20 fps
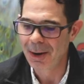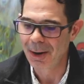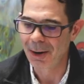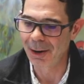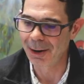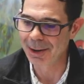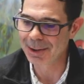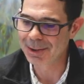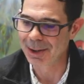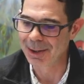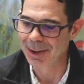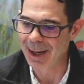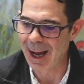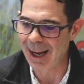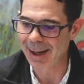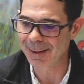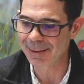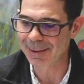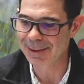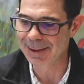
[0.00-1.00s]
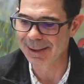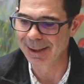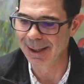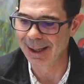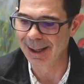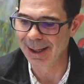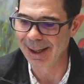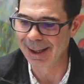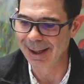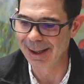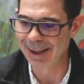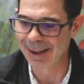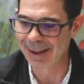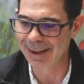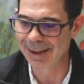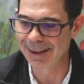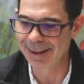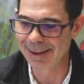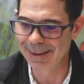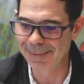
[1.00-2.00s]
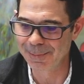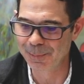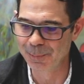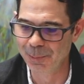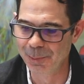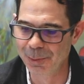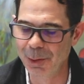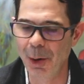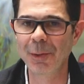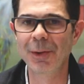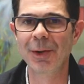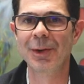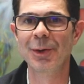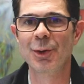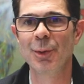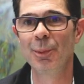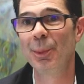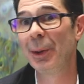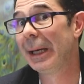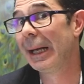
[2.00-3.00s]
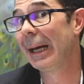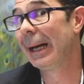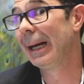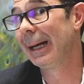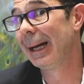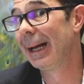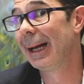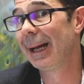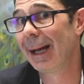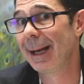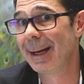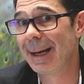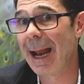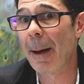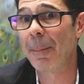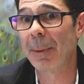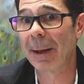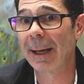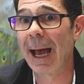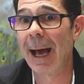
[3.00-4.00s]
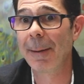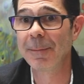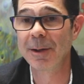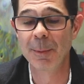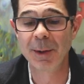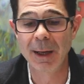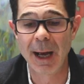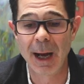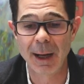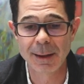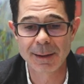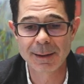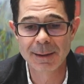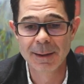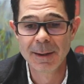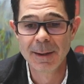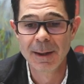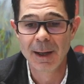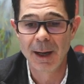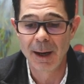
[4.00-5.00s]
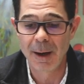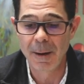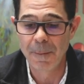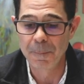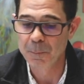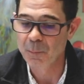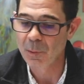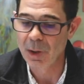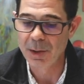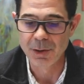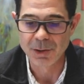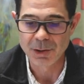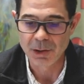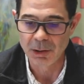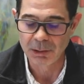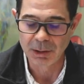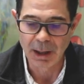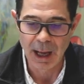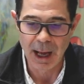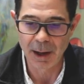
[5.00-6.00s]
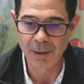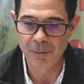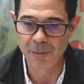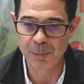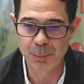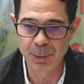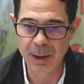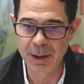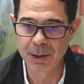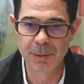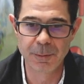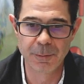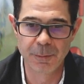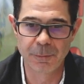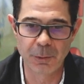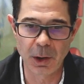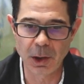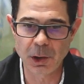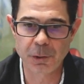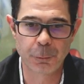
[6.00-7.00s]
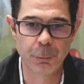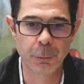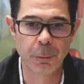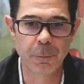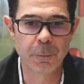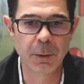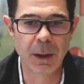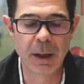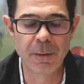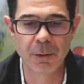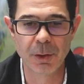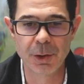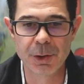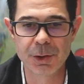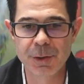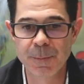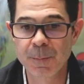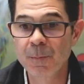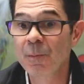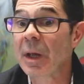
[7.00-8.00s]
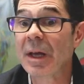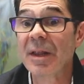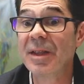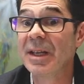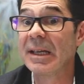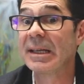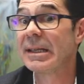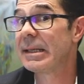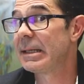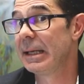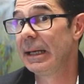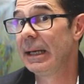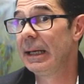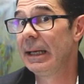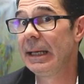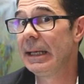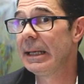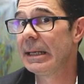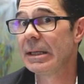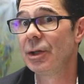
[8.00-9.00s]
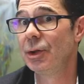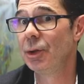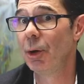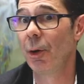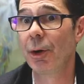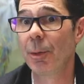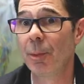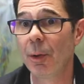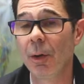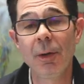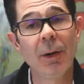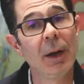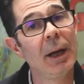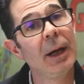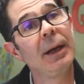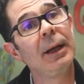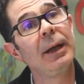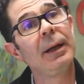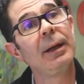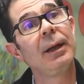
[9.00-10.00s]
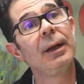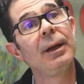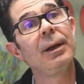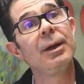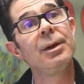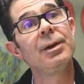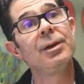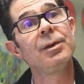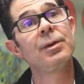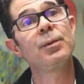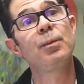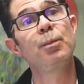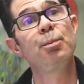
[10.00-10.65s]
hard to not uh, uh, note that this would be a, a, Napa cab, to be honest. Um, there's a lot of big fresh fruit flavors. The acidity is notable, and it is